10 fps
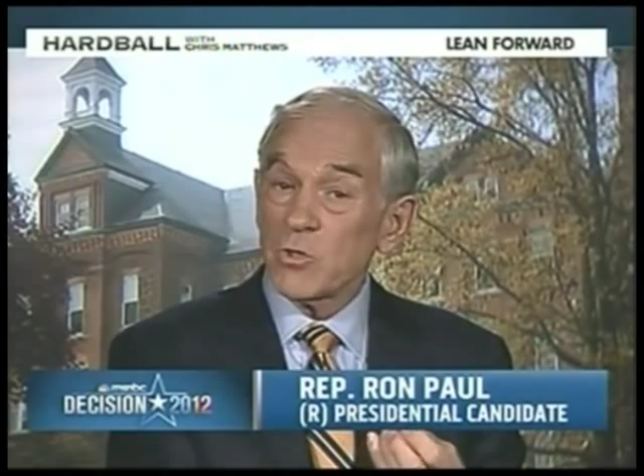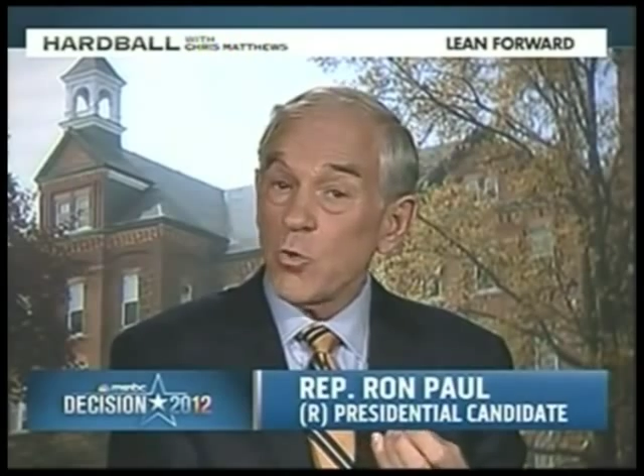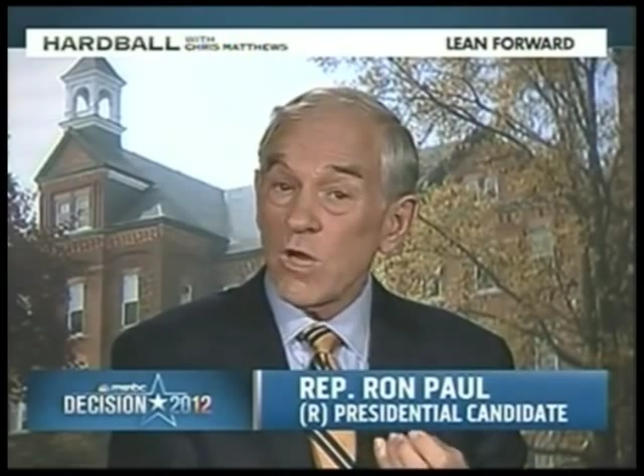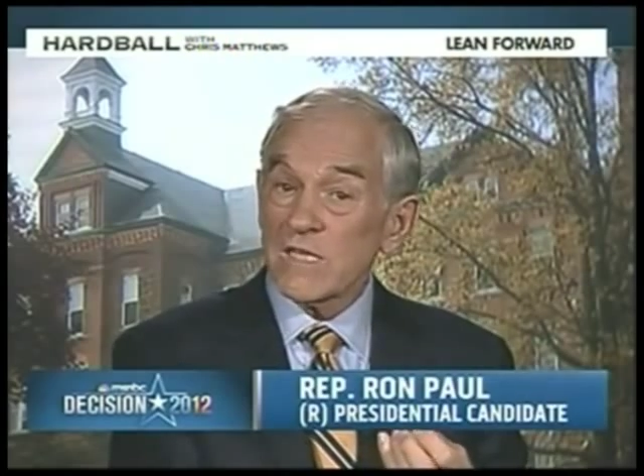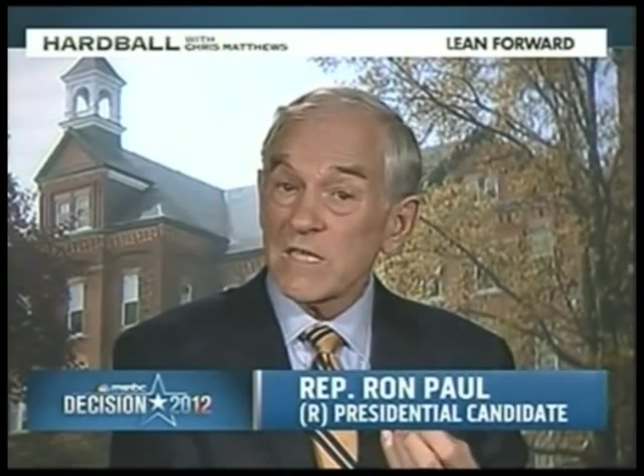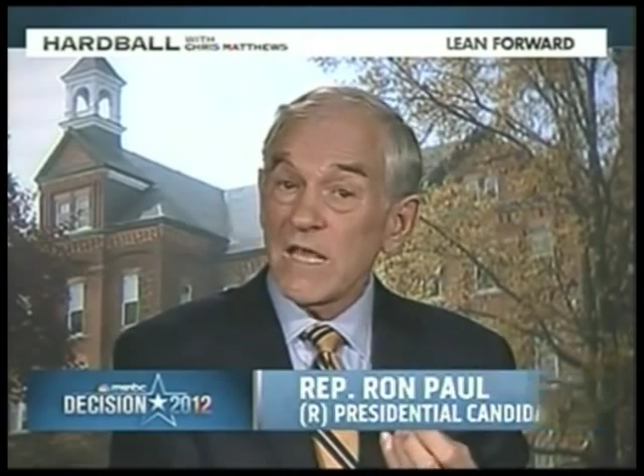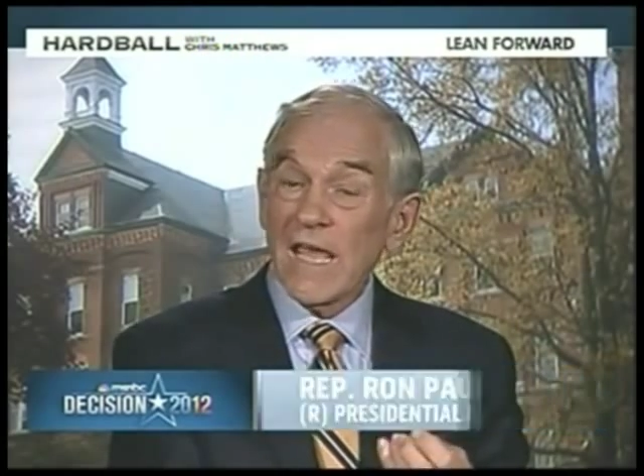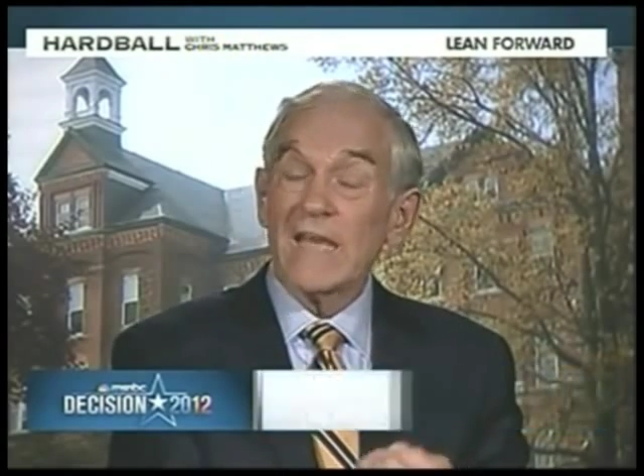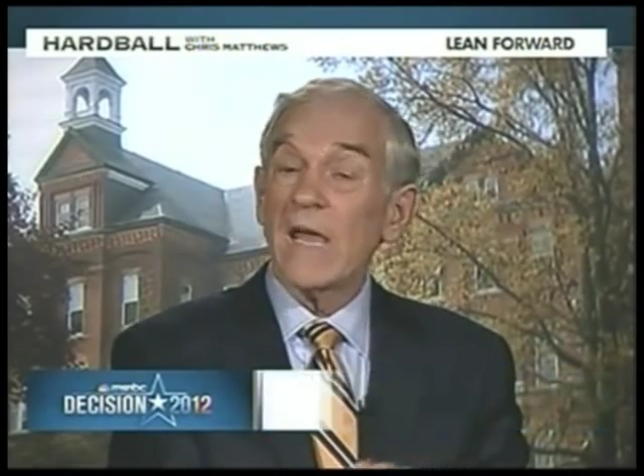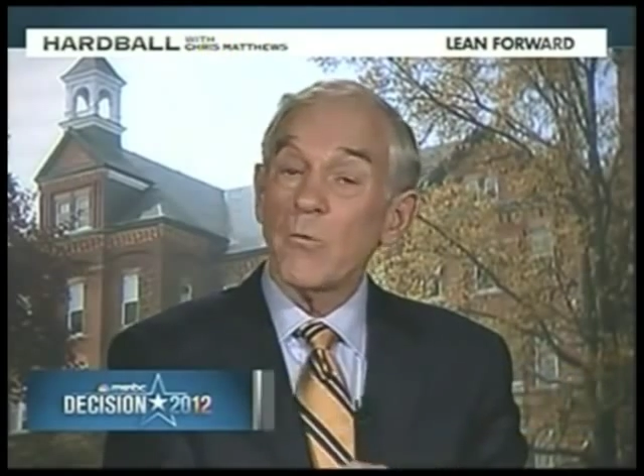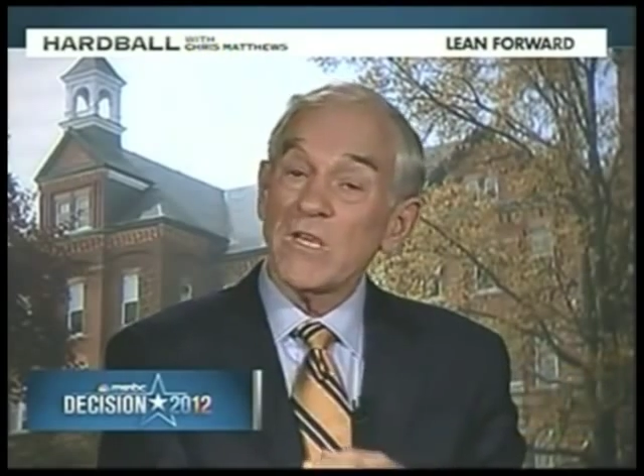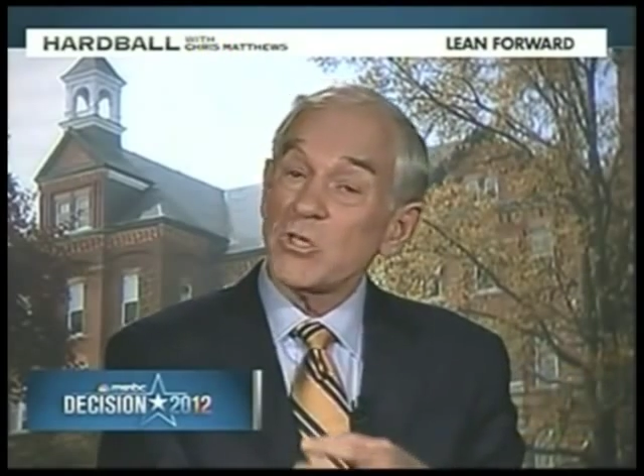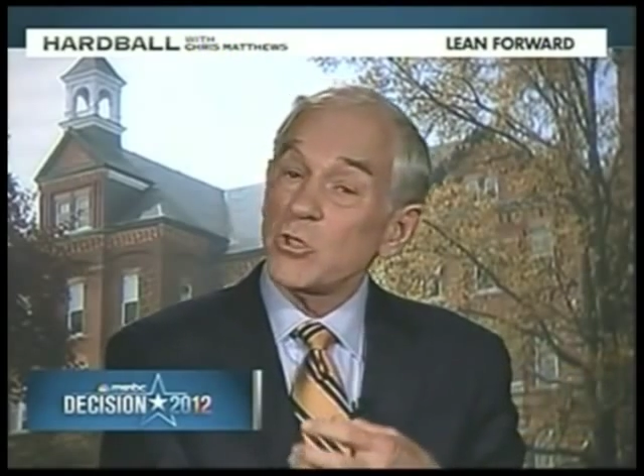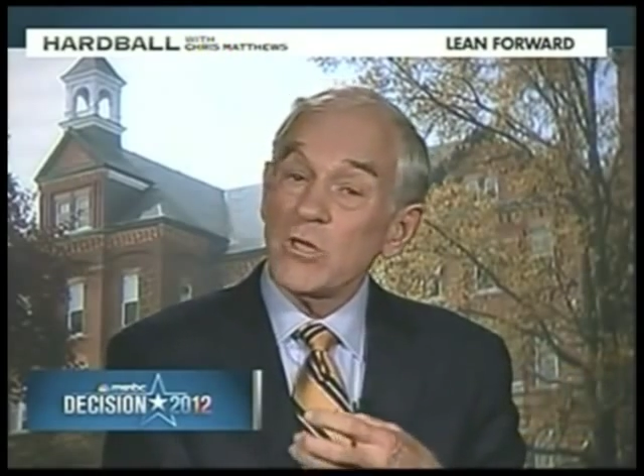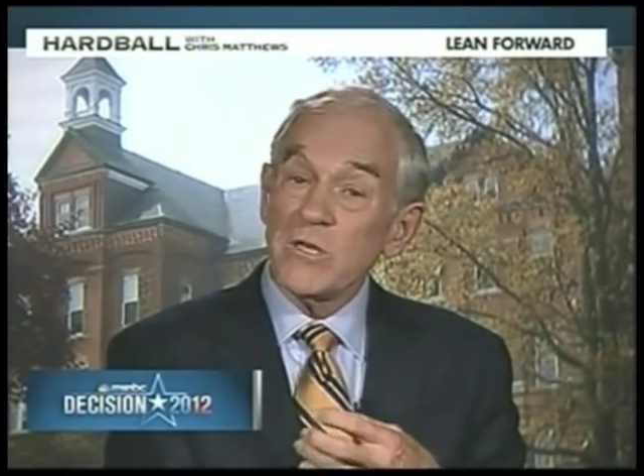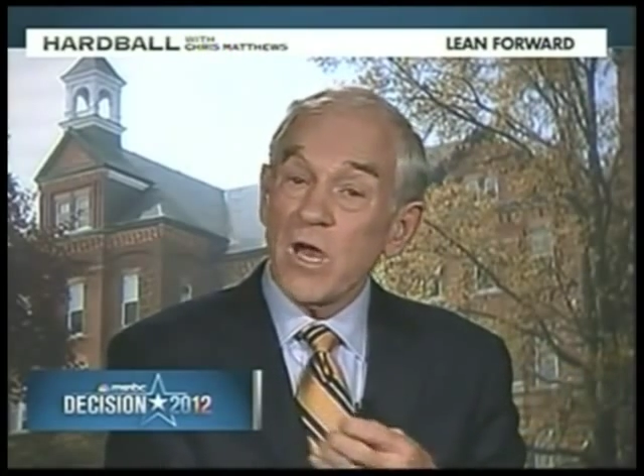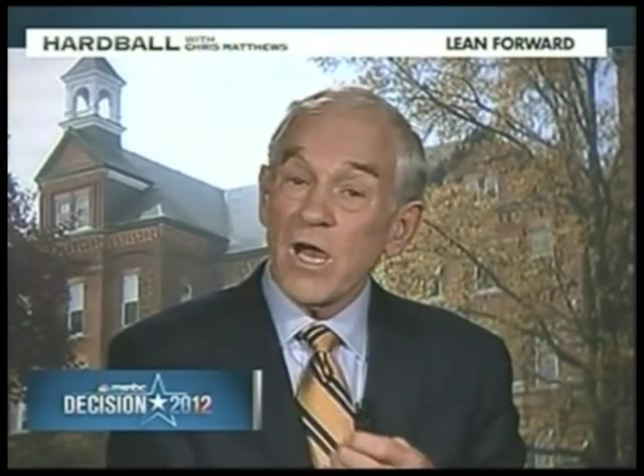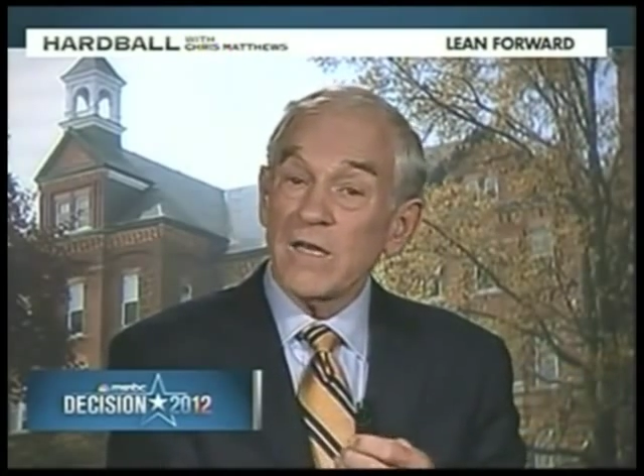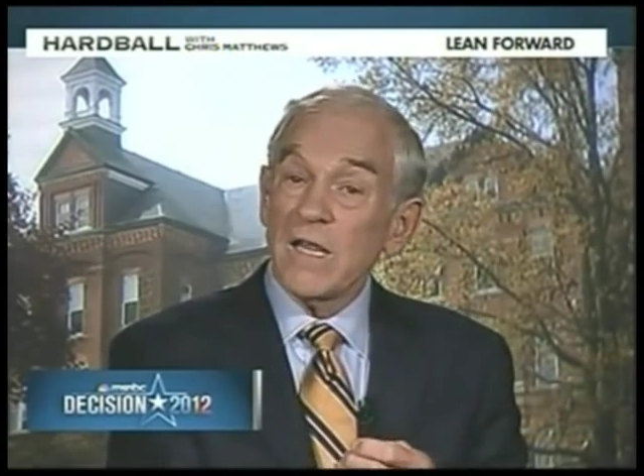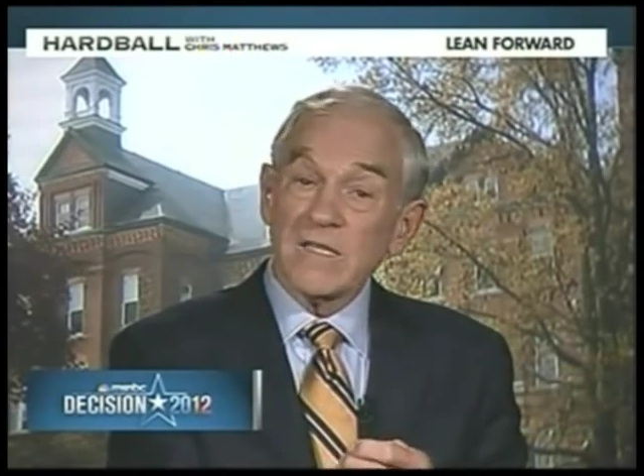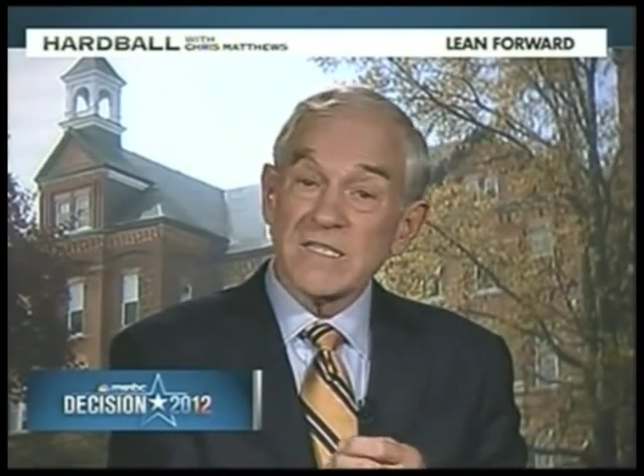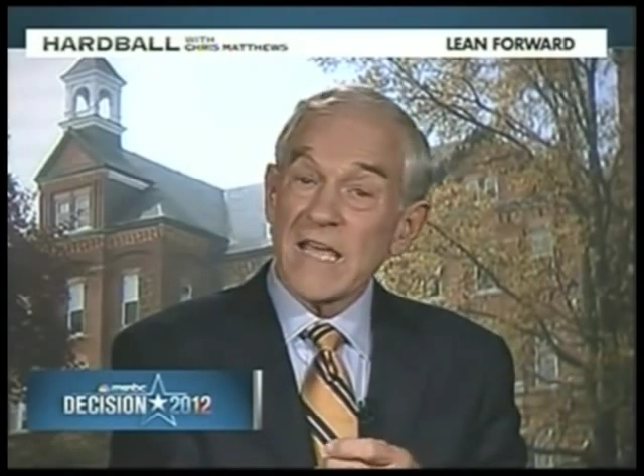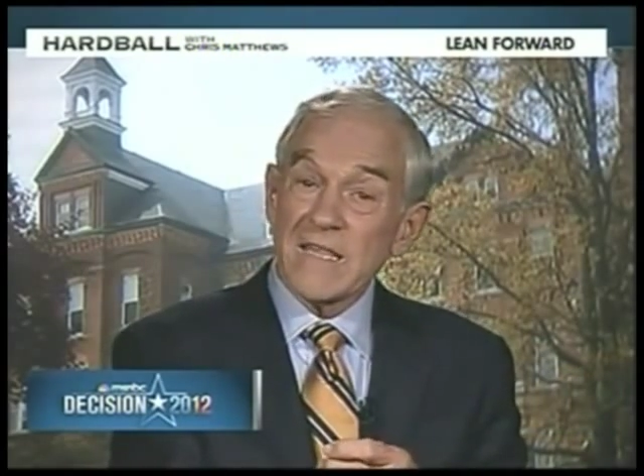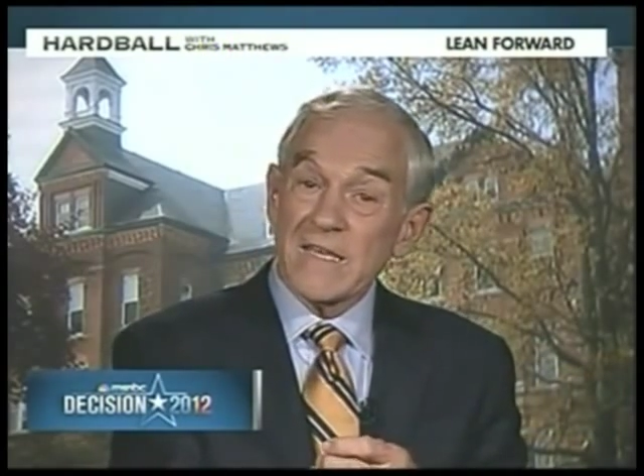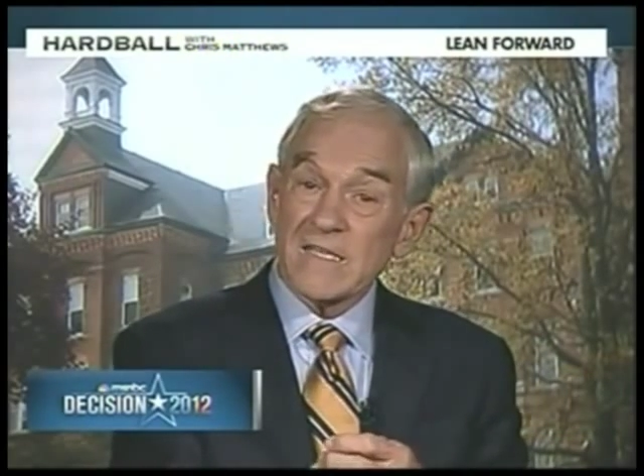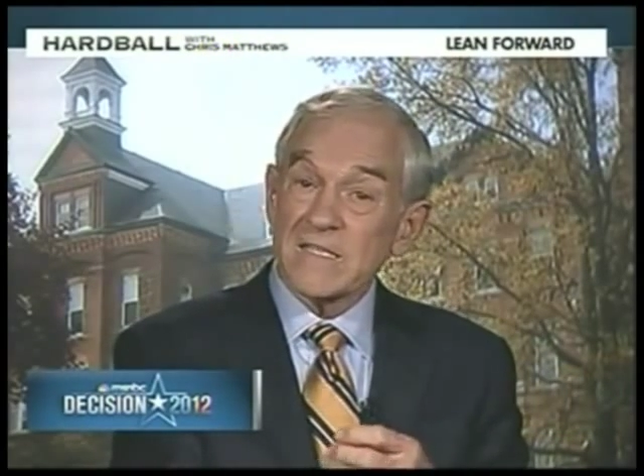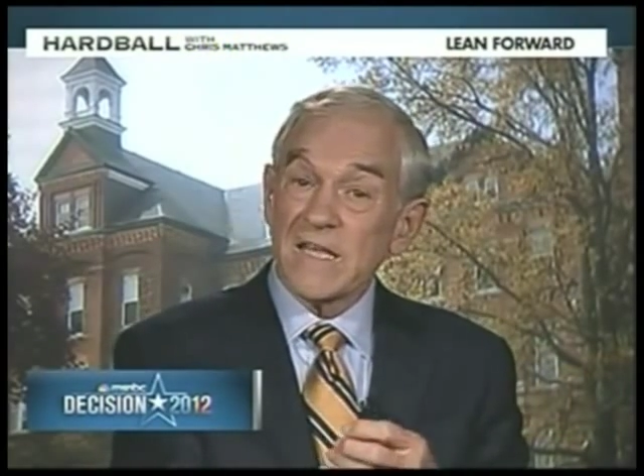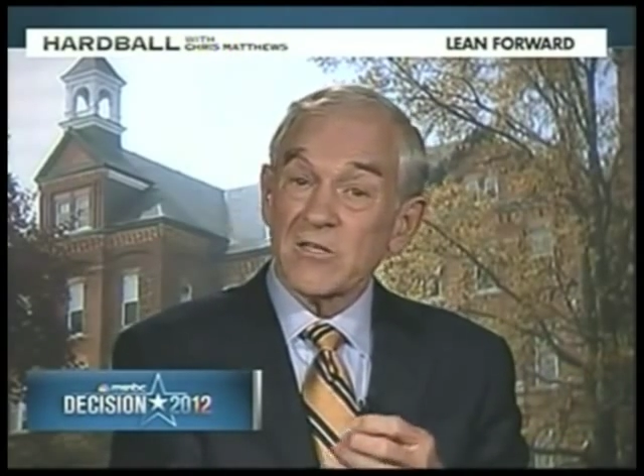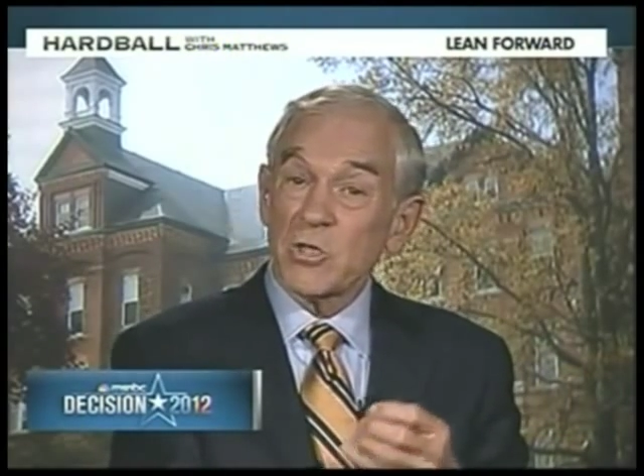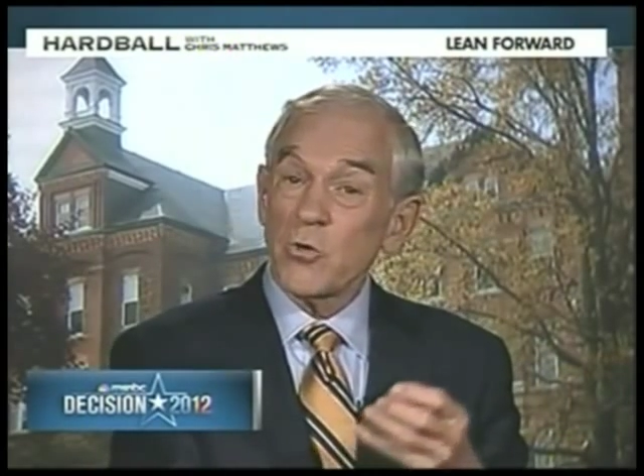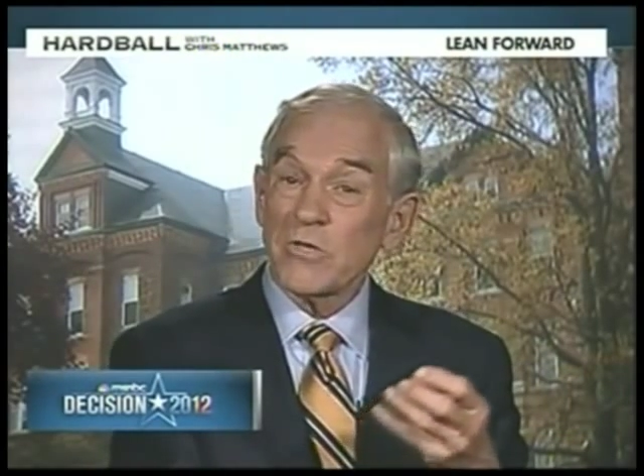choice, and that we should not say this, that